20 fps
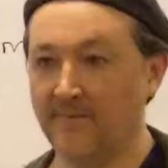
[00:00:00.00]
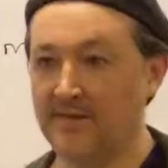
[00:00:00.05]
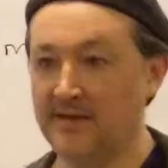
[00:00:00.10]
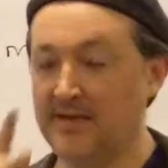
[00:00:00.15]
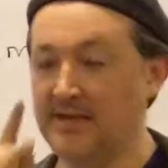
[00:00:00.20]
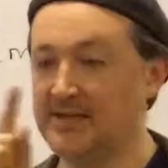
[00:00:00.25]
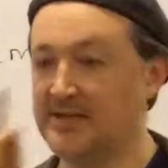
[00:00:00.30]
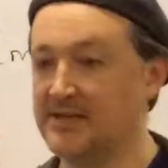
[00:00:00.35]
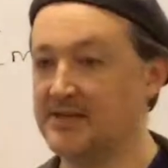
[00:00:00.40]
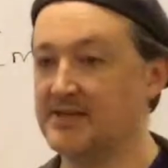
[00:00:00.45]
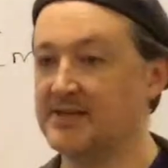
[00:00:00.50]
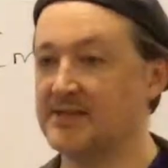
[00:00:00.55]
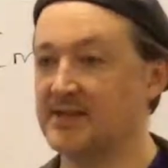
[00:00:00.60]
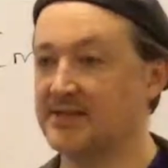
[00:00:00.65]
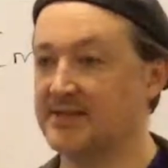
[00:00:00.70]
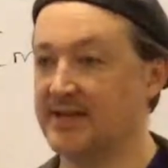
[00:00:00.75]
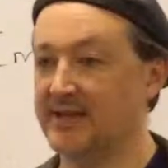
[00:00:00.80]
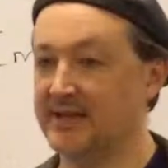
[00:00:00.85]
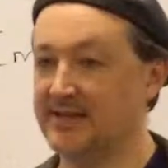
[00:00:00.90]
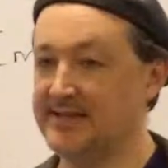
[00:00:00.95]
He says it sounds
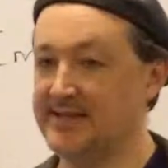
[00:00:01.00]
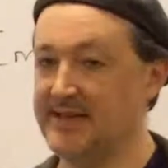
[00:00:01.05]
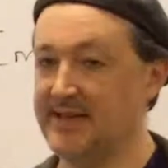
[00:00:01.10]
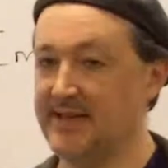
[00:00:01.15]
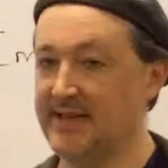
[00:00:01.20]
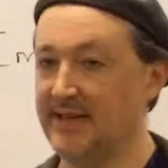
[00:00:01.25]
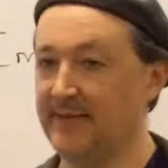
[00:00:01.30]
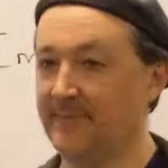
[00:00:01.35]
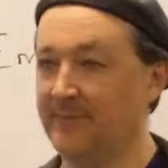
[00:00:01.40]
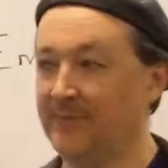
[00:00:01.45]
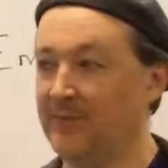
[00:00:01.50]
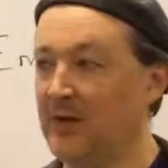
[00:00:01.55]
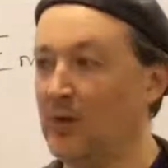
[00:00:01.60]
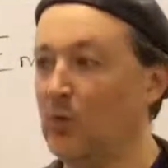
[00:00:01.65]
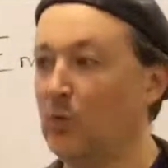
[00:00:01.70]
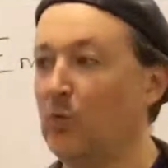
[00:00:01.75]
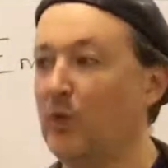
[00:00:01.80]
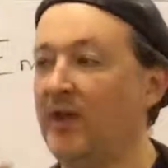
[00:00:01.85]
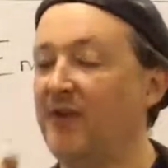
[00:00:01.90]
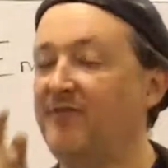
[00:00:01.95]
like a D.
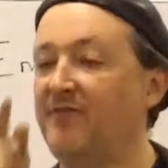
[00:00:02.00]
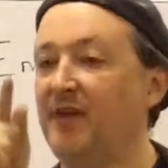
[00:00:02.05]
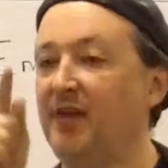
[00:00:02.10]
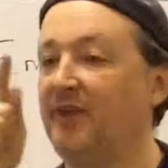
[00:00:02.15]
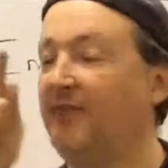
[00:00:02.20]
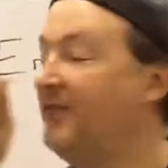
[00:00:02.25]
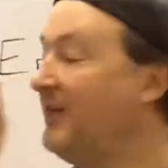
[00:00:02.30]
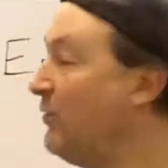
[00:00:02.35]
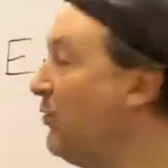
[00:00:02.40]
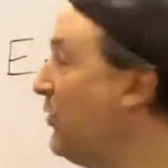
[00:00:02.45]
If we